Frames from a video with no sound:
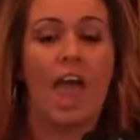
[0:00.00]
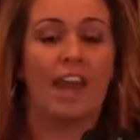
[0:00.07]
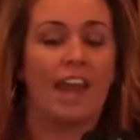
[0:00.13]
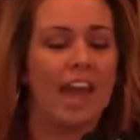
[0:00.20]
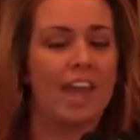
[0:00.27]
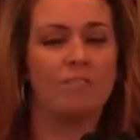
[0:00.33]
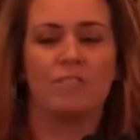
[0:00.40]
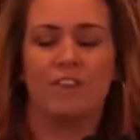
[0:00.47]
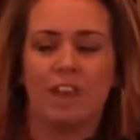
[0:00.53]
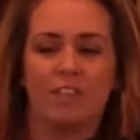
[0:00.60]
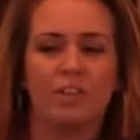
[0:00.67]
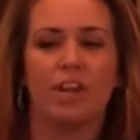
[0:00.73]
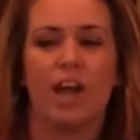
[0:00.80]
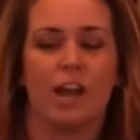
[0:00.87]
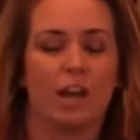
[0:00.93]
And I've
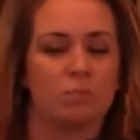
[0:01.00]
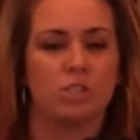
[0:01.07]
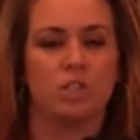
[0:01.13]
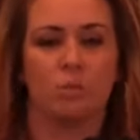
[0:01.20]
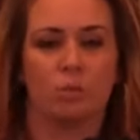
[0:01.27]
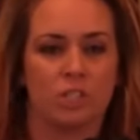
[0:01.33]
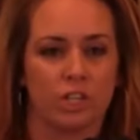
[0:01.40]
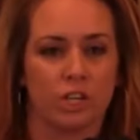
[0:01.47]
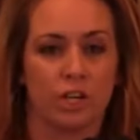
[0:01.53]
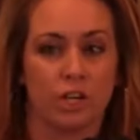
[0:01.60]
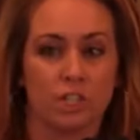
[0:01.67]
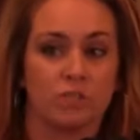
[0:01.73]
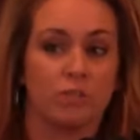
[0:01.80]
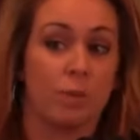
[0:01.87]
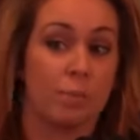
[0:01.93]
never got up so much
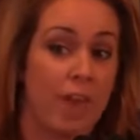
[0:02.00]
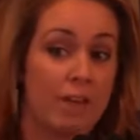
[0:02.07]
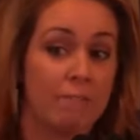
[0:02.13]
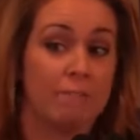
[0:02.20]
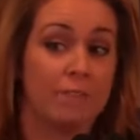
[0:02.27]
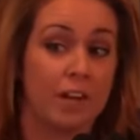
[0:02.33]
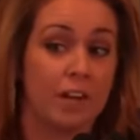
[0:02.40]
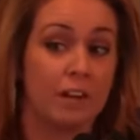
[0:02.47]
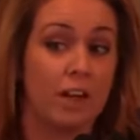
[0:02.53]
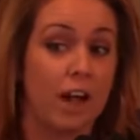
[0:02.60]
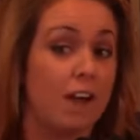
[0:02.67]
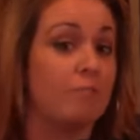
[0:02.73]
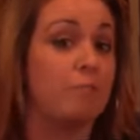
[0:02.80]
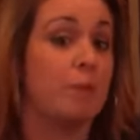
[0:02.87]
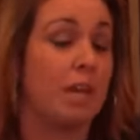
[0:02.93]
courage from that fear
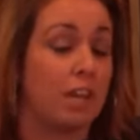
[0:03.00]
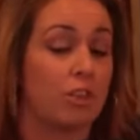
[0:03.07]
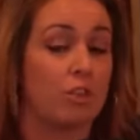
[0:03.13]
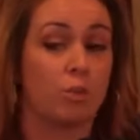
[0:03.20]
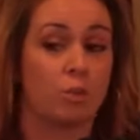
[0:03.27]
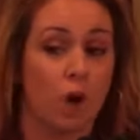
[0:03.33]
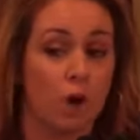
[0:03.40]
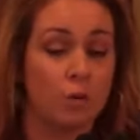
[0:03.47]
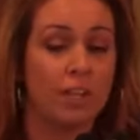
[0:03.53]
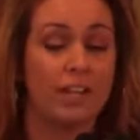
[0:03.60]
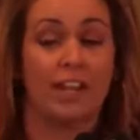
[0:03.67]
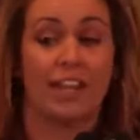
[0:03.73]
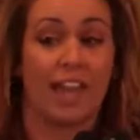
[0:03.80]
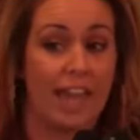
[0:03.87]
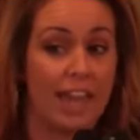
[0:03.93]
of being thrown
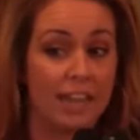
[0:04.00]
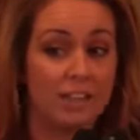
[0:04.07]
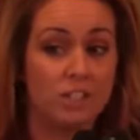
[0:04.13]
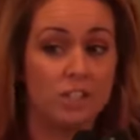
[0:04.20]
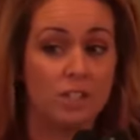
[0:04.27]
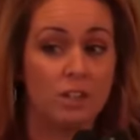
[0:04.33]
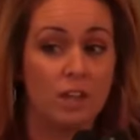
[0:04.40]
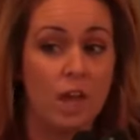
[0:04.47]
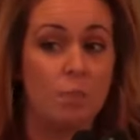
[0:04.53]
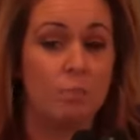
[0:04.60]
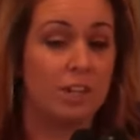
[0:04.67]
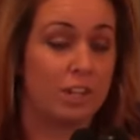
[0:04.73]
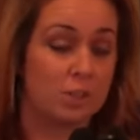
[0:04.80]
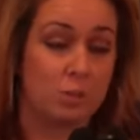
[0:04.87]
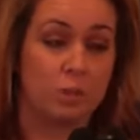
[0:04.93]
in a cage,
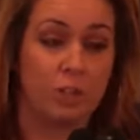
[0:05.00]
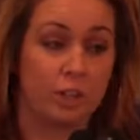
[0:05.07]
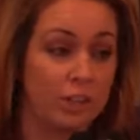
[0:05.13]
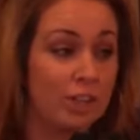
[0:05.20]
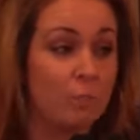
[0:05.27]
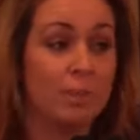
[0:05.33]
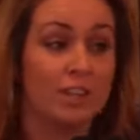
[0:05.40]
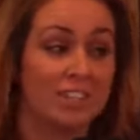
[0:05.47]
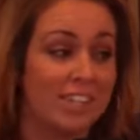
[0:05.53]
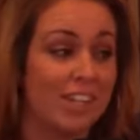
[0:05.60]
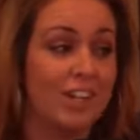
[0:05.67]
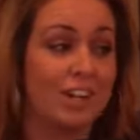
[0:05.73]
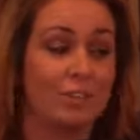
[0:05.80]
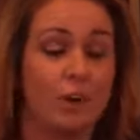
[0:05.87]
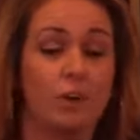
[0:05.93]
because when you're in the
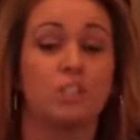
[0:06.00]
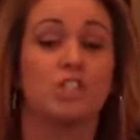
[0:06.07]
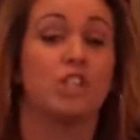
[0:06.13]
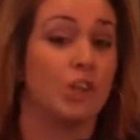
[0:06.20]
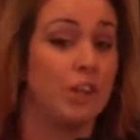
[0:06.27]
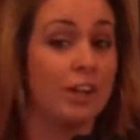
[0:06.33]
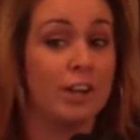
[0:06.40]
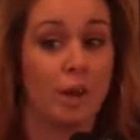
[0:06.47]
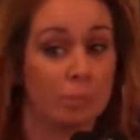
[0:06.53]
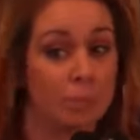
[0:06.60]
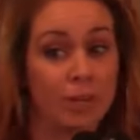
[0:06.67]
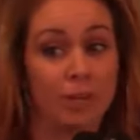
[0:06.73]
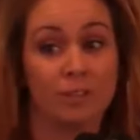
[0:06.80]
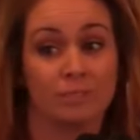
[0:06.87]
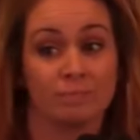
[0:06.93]
military, folks, you're a
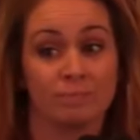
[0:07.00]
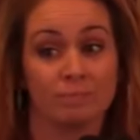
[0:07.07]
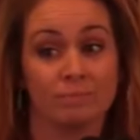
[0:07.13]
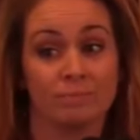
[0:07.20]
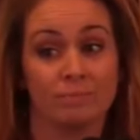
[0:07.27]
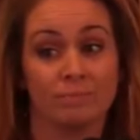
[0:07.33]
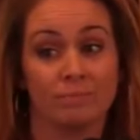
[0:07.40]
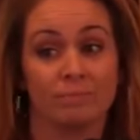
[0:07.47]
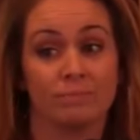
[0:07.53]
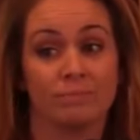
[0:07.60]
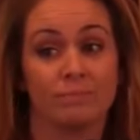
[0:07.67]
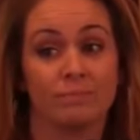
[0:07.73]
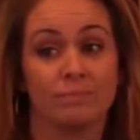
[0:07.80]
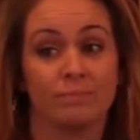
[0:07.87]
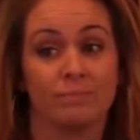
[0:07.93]
number.
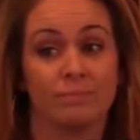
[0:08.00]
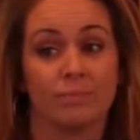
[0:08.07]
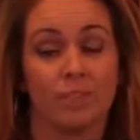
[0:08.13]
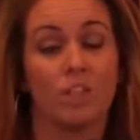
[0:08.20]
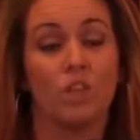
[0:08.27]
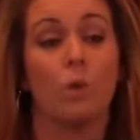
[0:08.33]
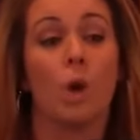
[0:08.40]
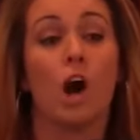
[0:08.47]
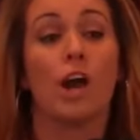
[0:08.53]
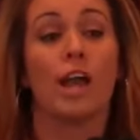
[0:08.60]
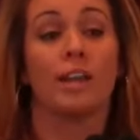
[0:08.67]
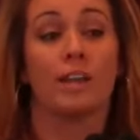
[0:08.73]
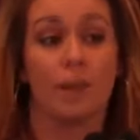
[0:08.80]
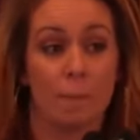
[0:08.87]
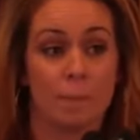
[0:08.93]
You are
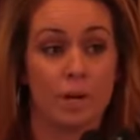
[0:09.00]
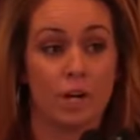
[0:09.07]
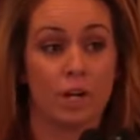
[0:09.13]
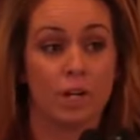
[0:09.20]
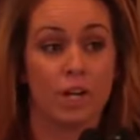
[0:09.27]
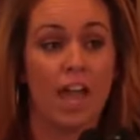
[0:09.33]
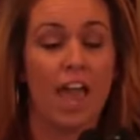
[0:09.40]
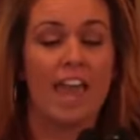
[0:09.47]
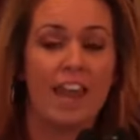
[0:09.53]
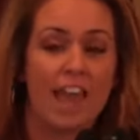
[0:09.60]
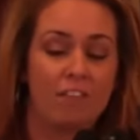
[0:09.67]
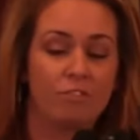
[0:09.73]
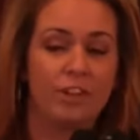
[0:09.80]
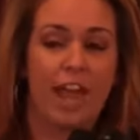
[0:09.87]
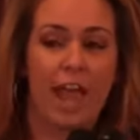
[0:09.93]
a number, and
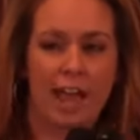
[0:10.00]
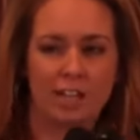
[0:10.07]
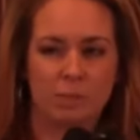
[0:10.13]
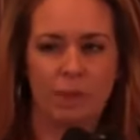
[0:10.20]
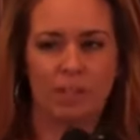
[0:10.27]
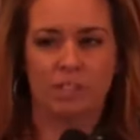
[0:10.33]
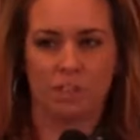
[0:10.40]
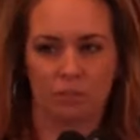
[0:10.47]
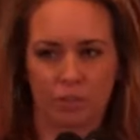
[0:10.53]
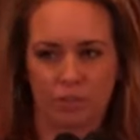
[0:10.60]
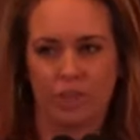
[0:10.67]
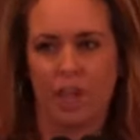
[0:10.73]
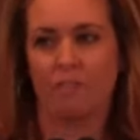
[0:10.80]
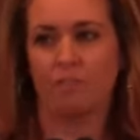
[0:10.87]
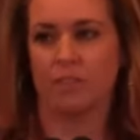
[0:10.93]
every aspect of
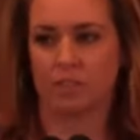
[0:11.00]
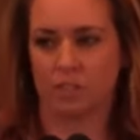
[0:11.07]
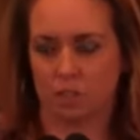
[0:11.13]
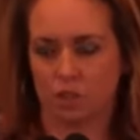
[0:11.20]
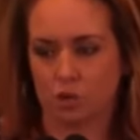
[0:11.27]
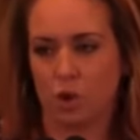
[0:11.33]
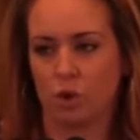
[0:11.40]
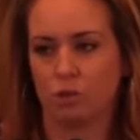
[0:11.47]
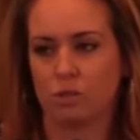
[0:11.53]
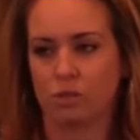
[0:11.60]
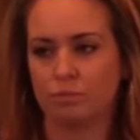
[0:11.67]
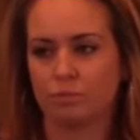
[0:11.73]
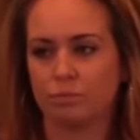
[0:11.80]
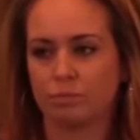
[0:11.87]
your life is controlled.